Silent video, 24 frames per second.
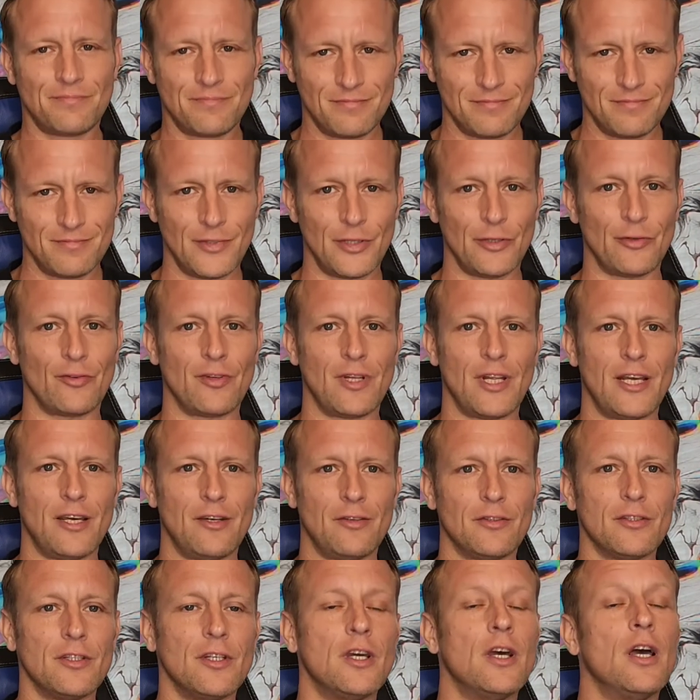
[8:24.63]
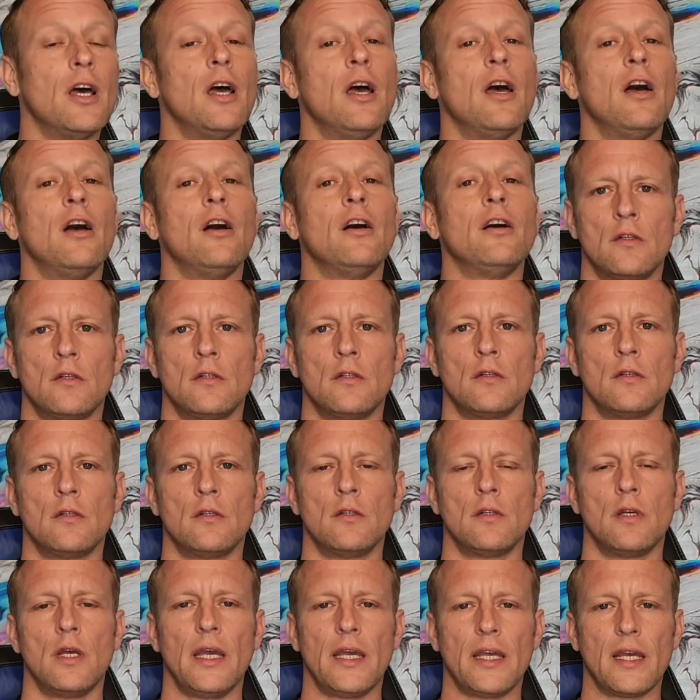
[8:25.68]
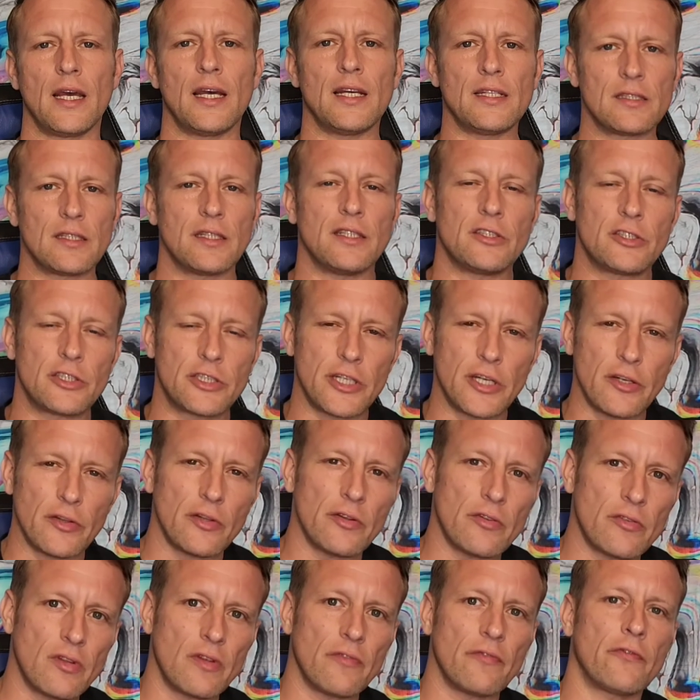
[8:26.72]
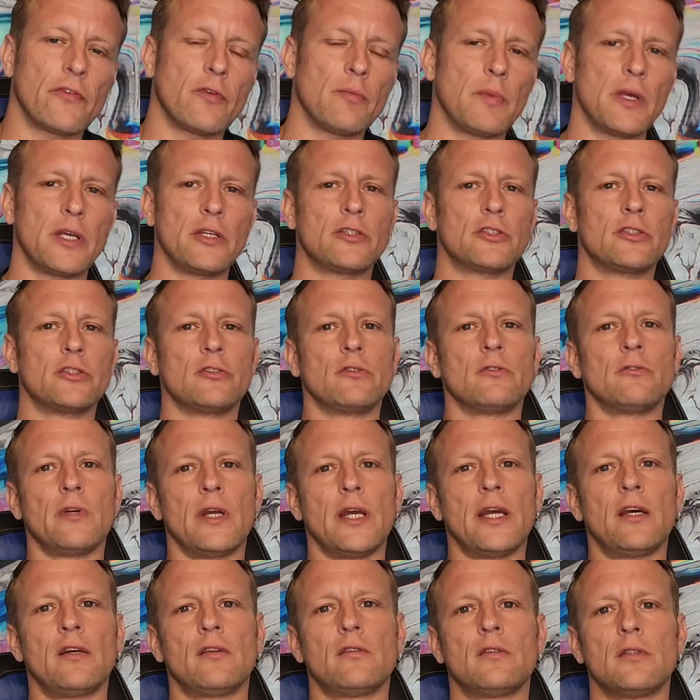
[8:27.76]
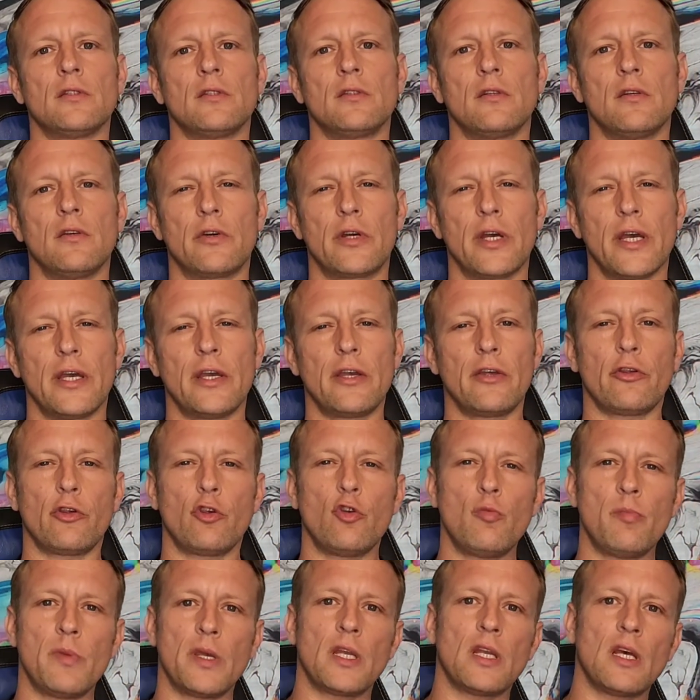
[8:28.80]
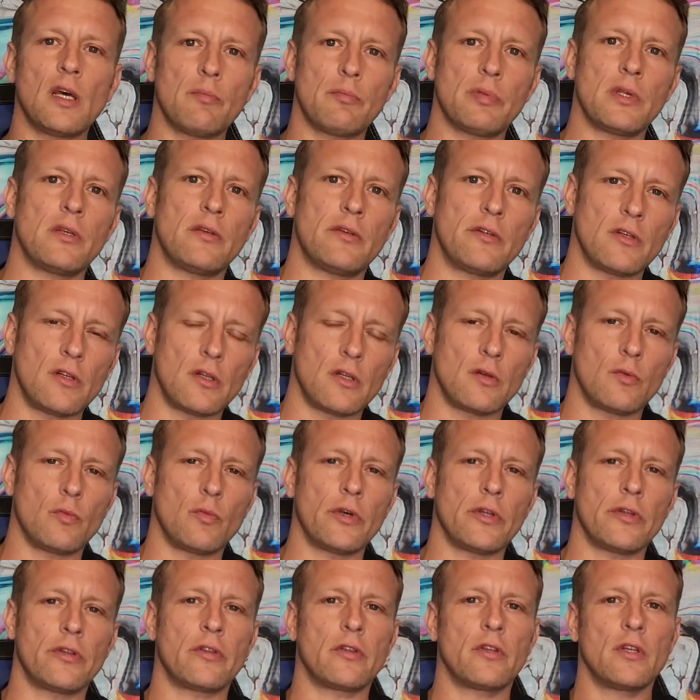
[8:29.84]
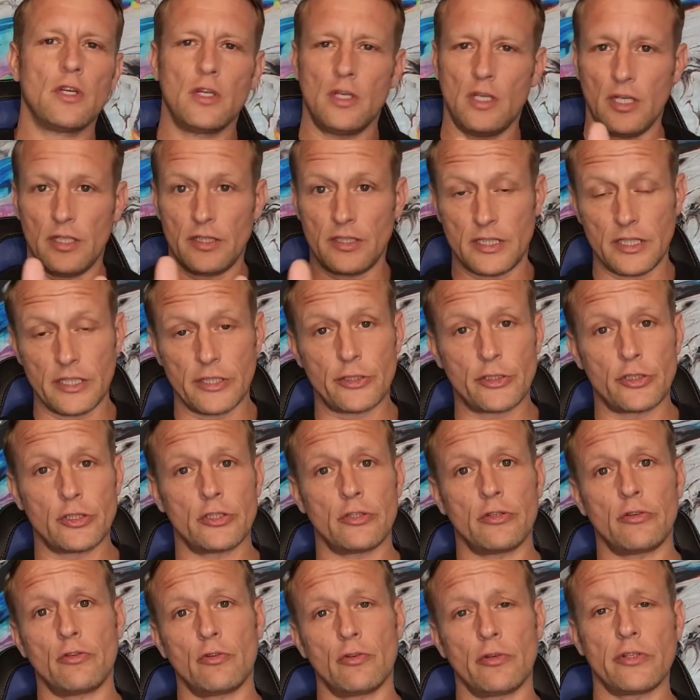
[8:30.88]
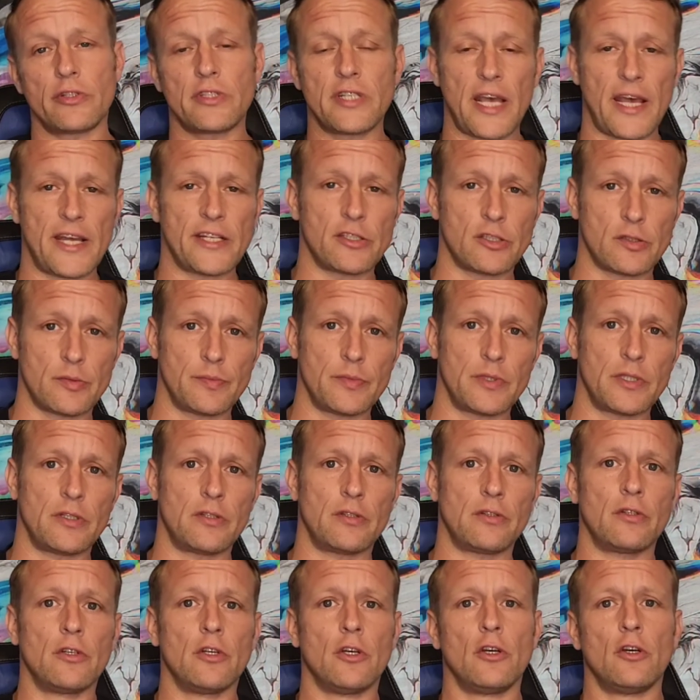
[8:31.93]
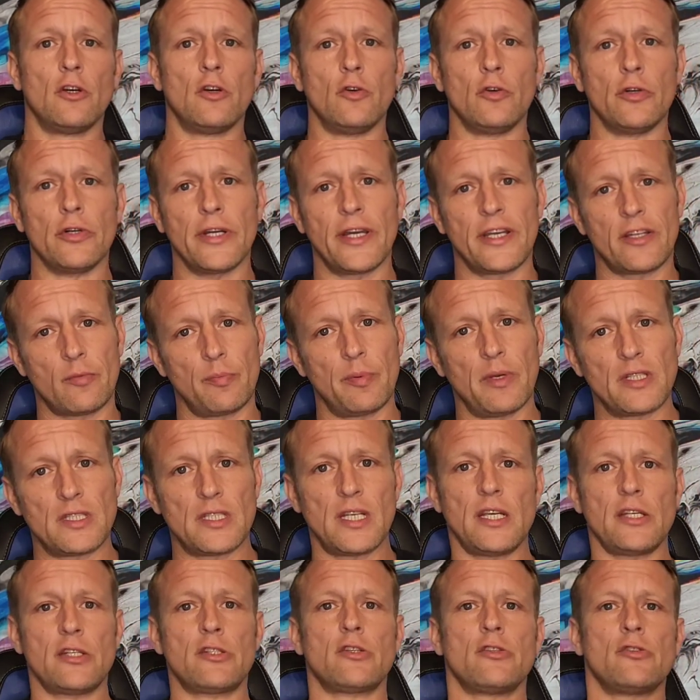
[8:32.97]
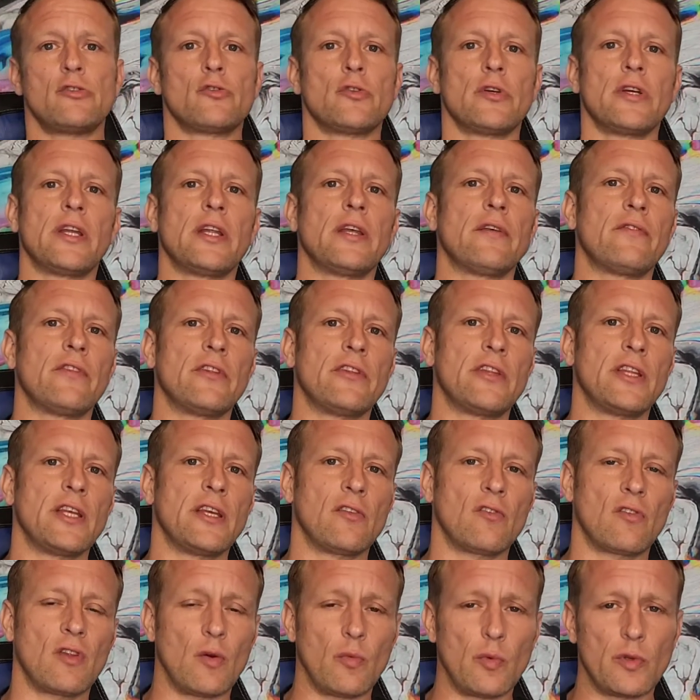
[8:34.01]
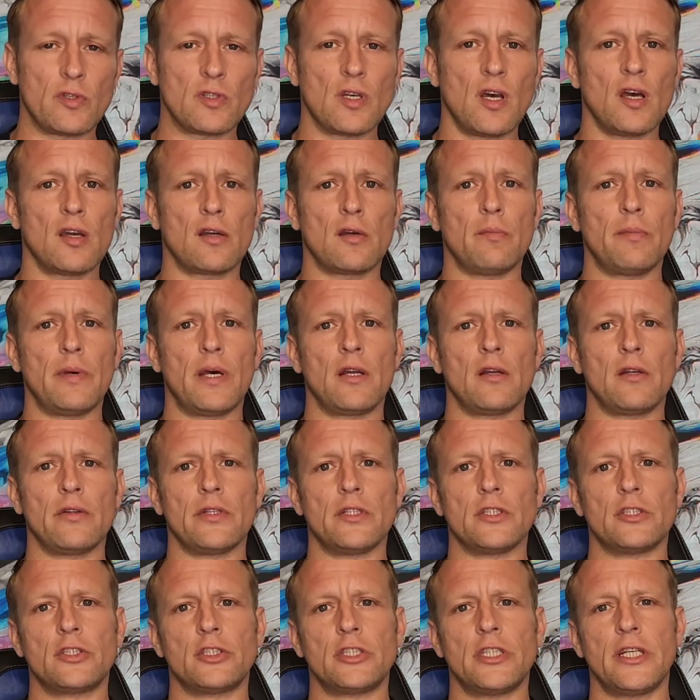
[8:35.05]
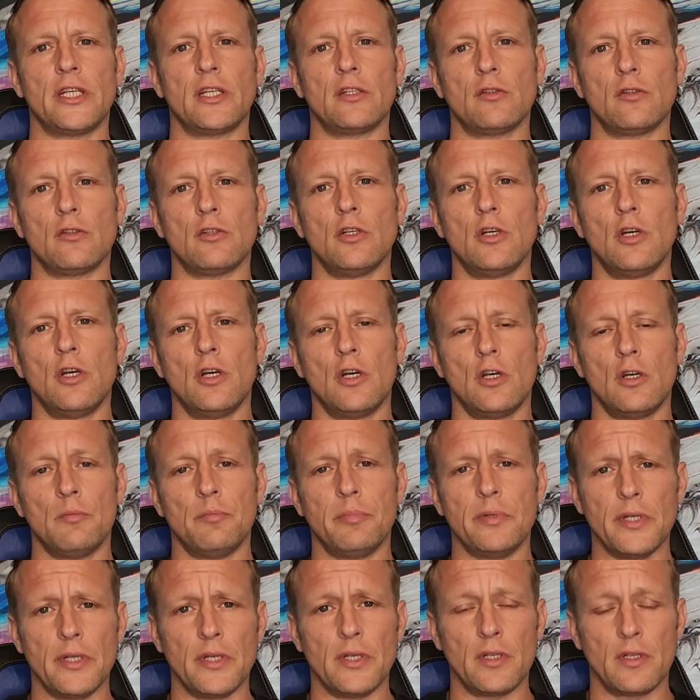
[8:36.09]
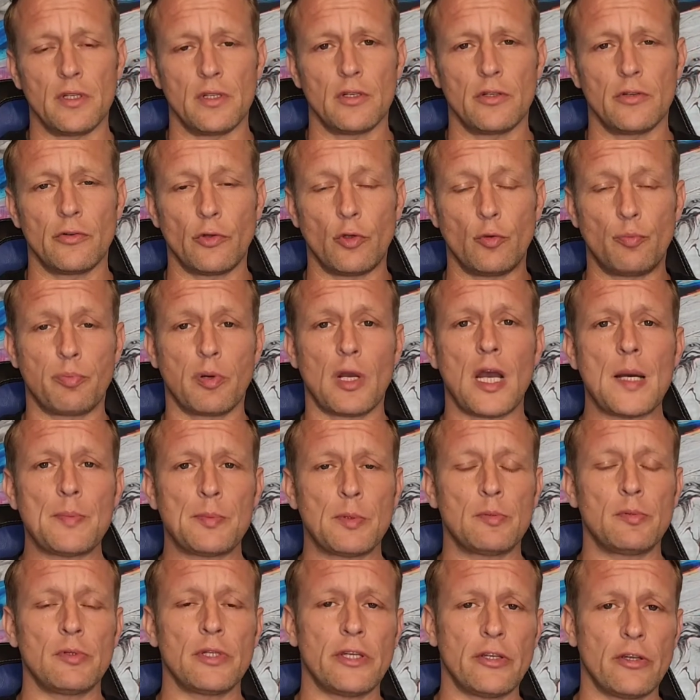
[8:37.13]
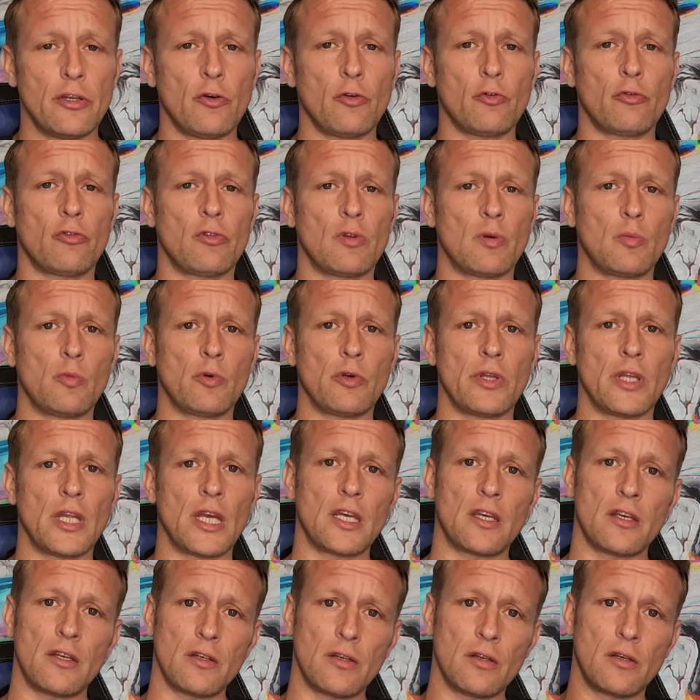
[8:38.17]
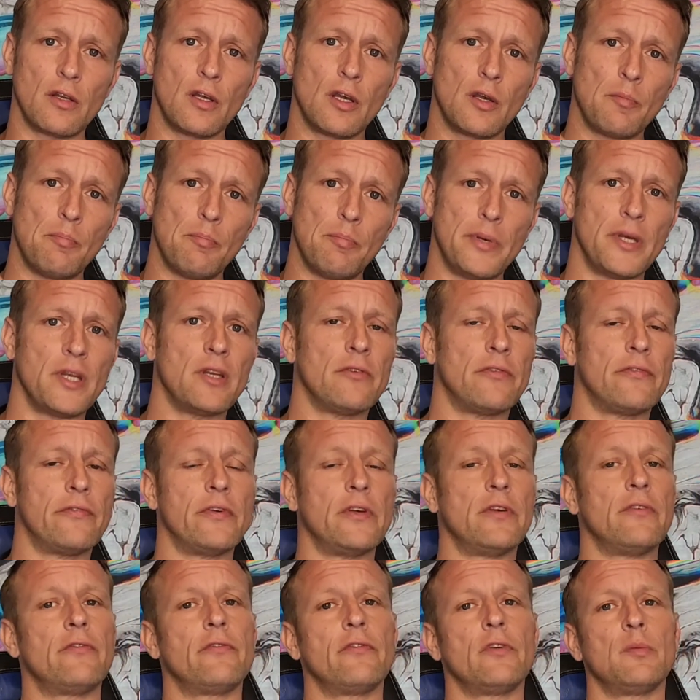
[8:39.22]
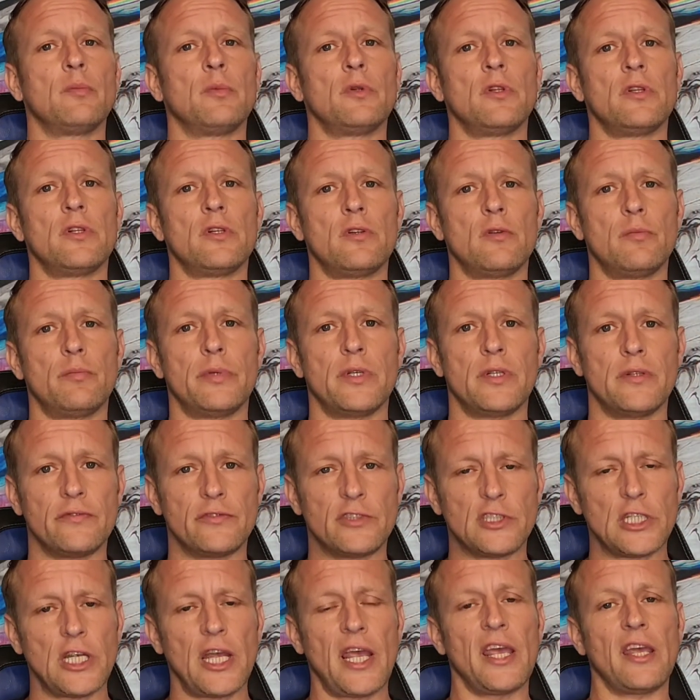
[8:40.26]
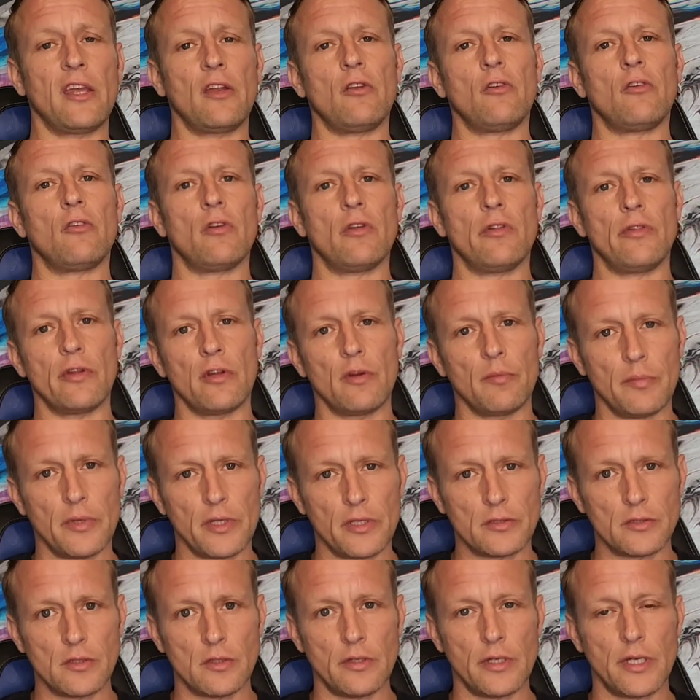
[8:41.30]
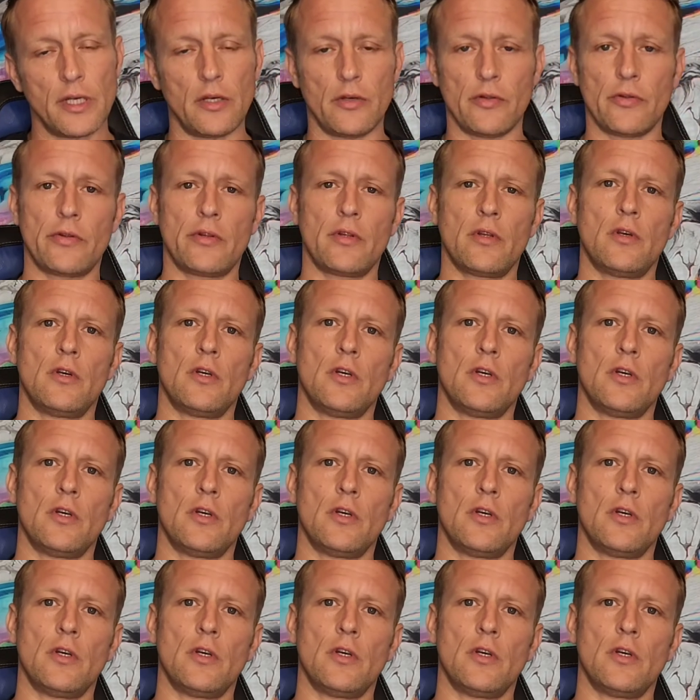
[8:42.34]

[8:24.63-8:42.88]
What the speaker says: was loud. Hey guys, and share this information around, okay? You may not be dealing with addiction or attachment or expectations or any of the things that we talk about on this channel, but you probably know someone that could benefit from a little bit of change in their mental health.